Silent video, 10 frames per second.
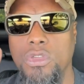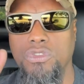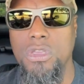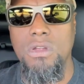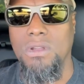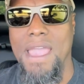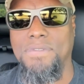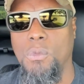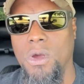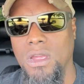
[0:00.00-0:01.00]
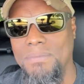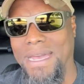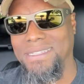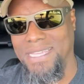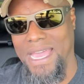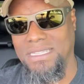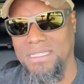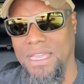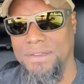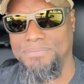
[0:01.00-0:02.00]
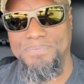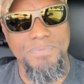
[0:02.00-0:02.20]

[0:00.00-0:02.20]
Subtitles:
you don't have to worry about a tax stamp.